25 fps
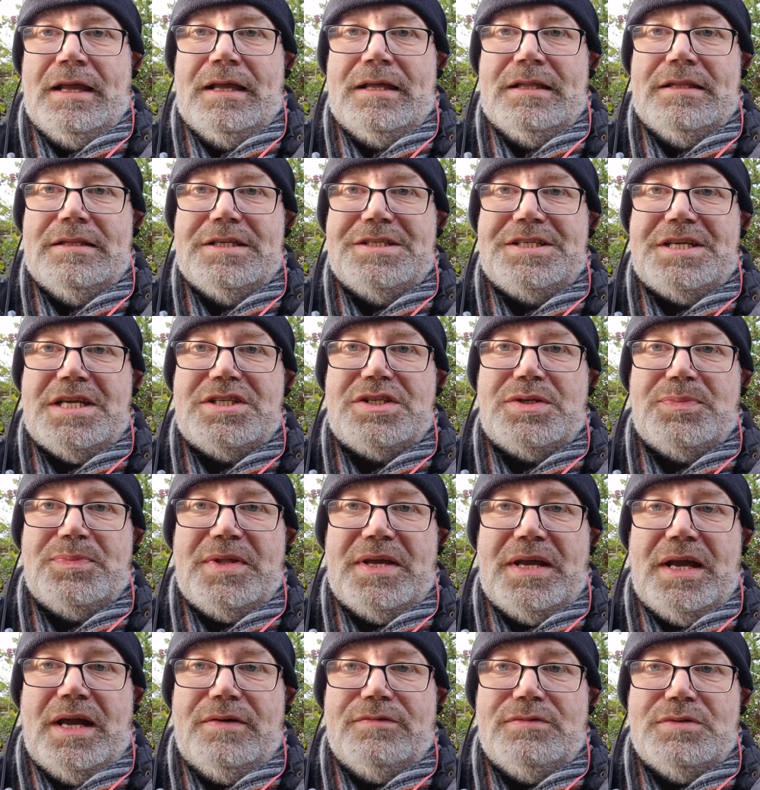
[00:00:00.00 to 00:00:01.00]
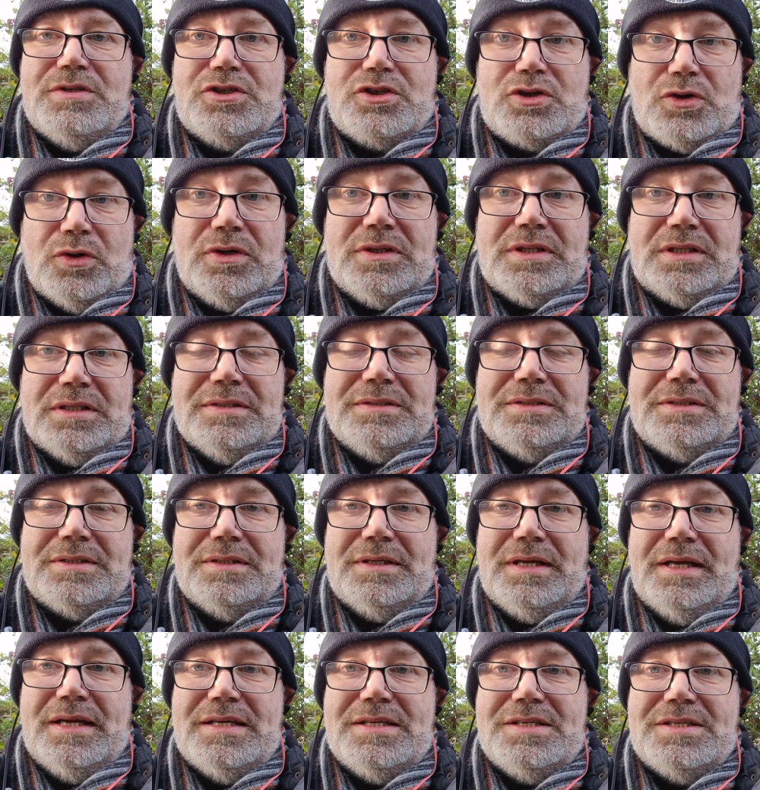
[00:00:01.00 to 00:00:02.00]
The system that I have in Scotland
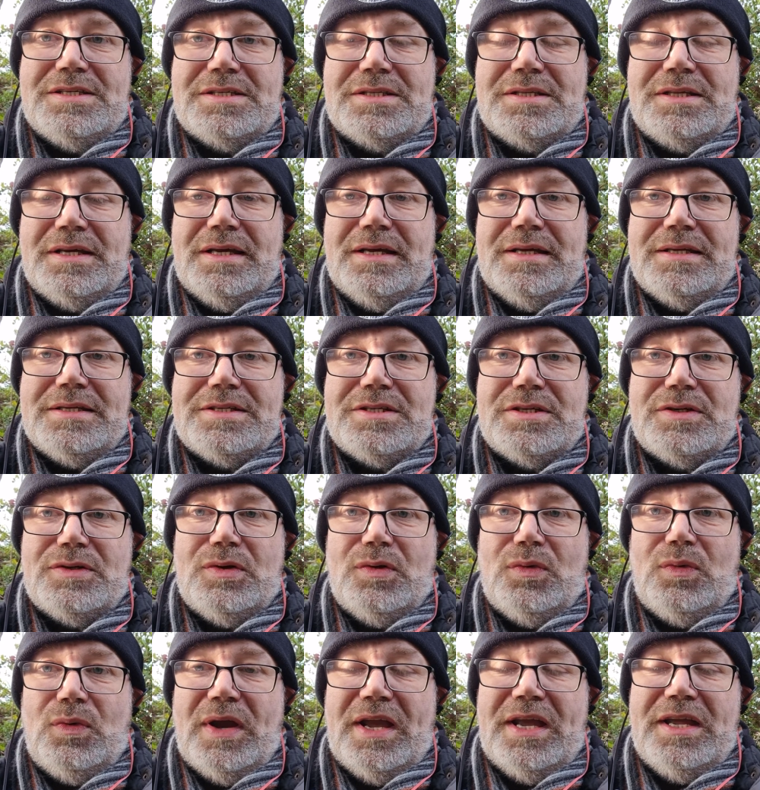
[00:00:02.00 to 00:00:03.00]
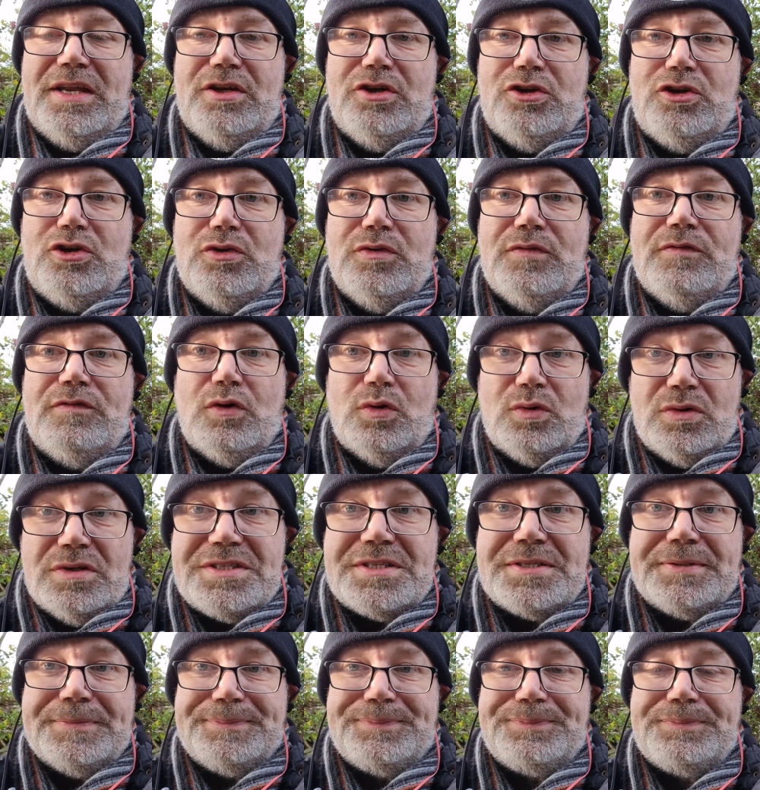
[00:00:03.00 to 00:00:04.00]
is that when you
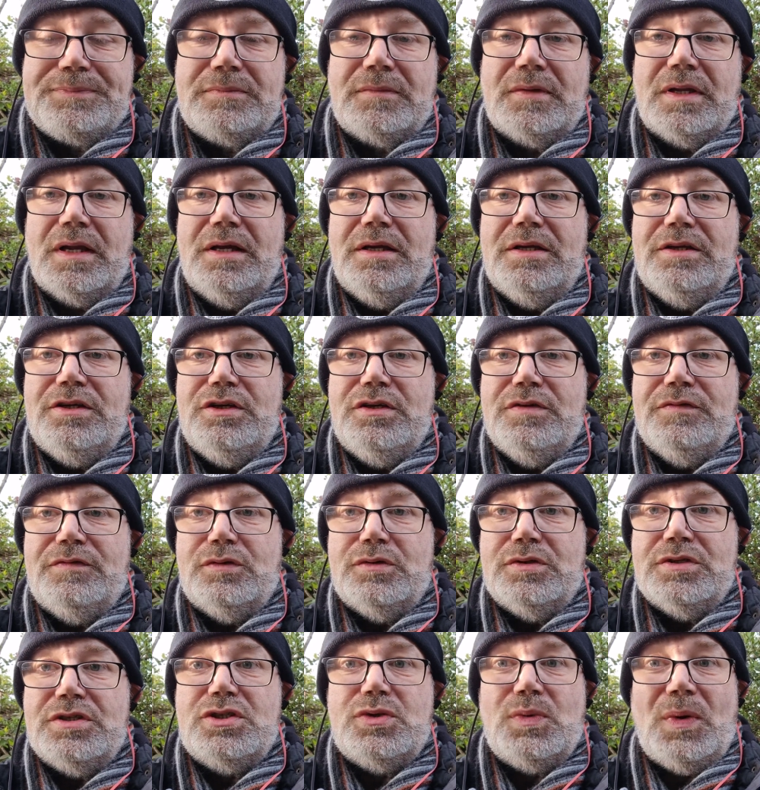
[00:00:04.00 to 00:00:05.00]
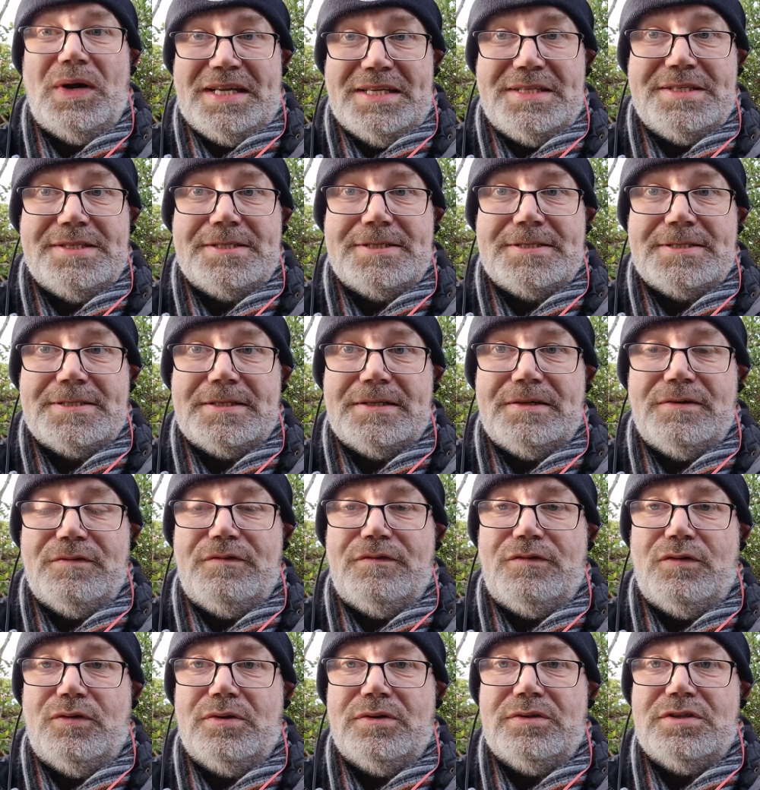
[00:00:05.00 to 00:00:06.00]
vote twice
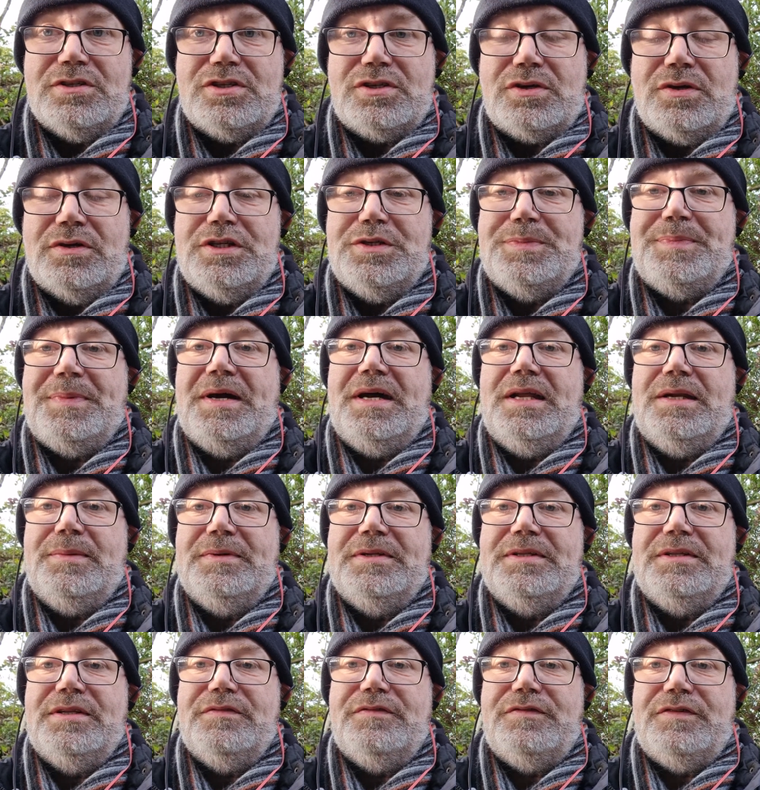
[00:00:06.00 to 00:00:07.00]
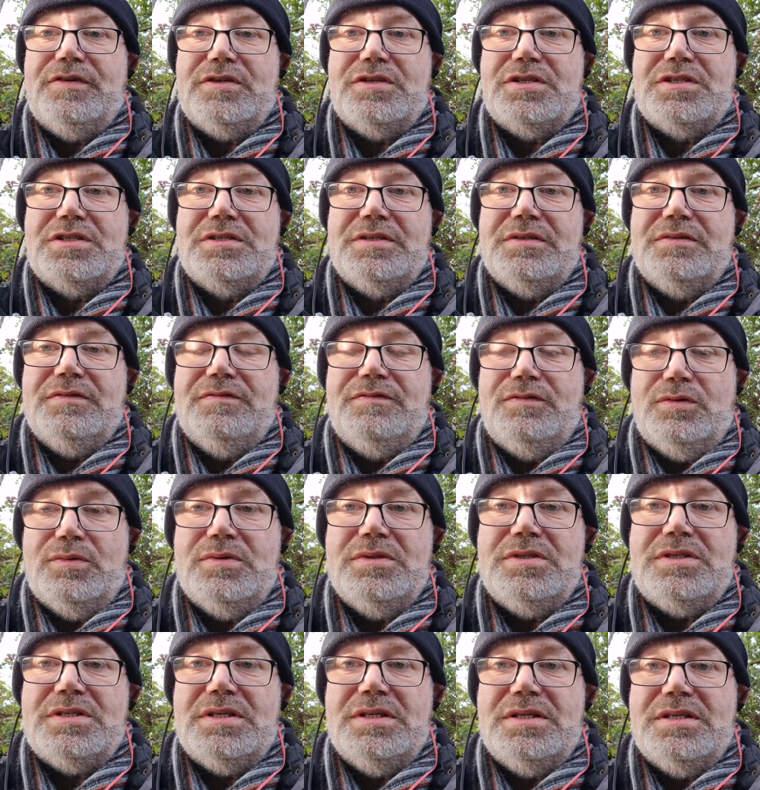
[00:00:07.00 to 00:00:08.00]
for the Scottish Parliament. The first
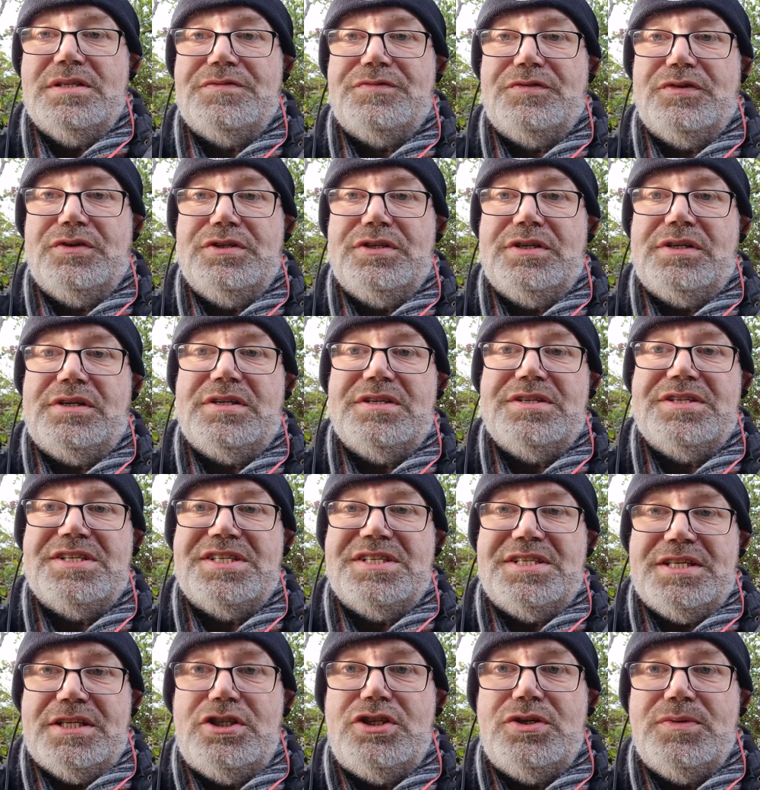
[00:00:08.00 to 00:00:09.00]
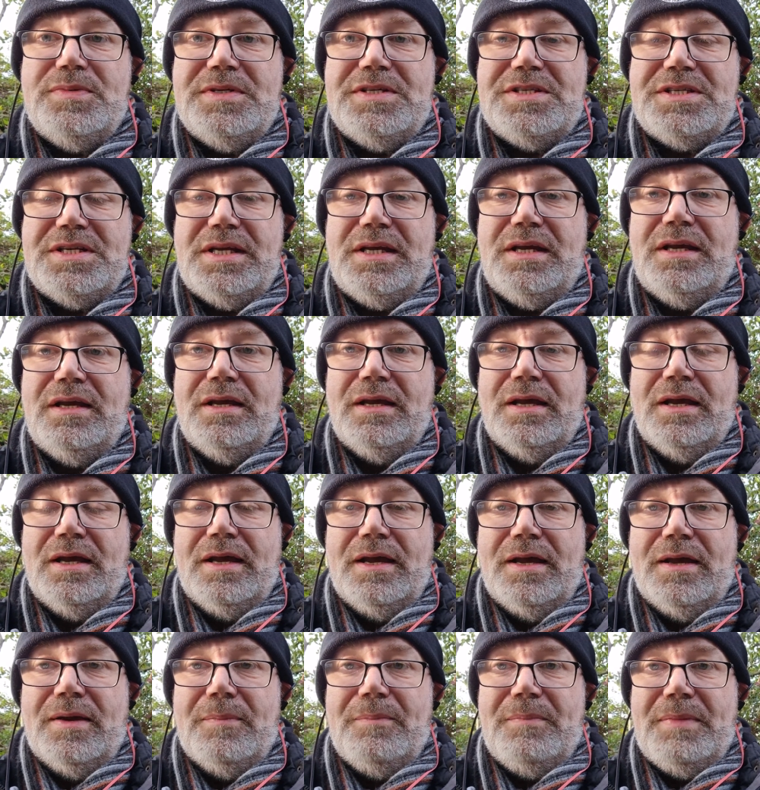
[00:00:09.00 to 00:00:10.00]
vote is for your constituency
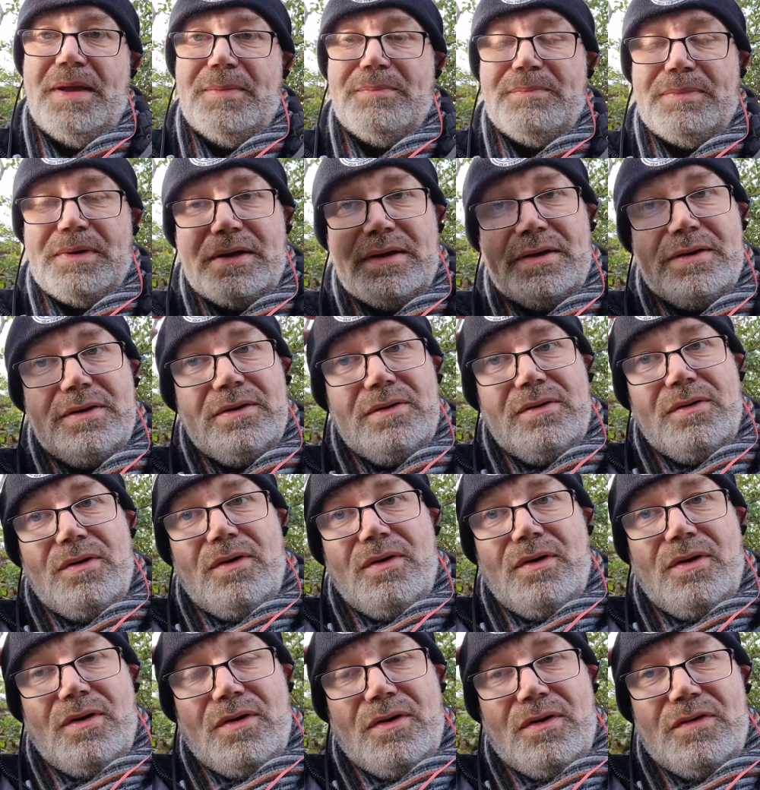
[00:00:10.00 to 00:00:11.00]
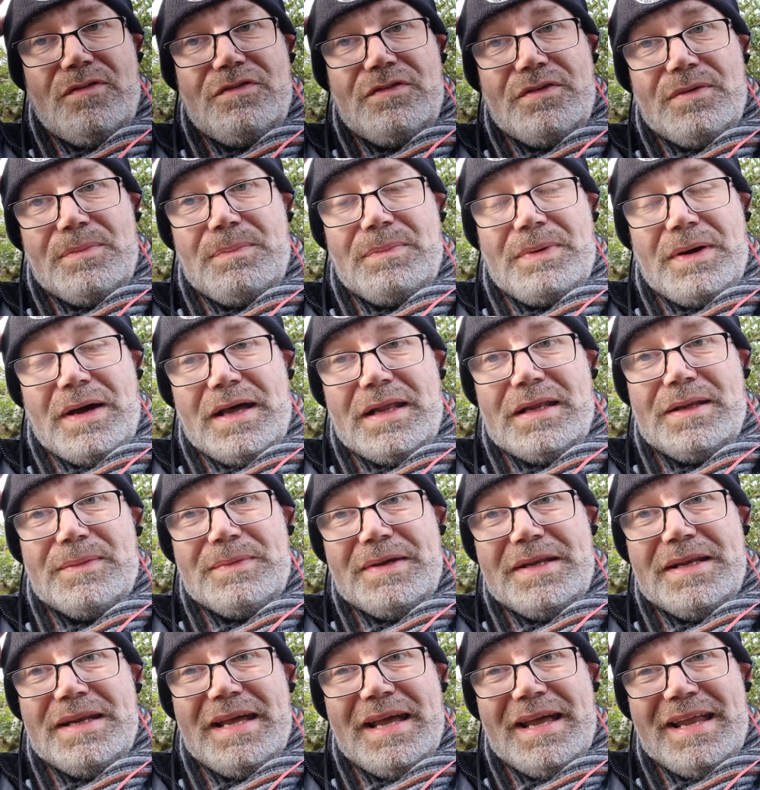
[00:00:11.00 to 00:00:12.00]
member of
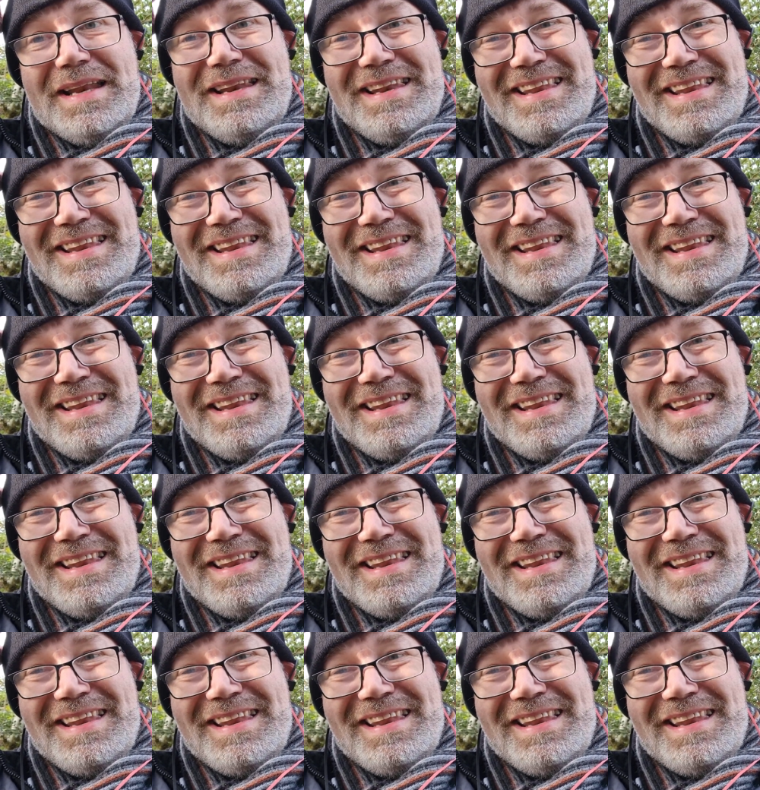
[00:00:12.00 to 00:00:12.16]
Parliament, and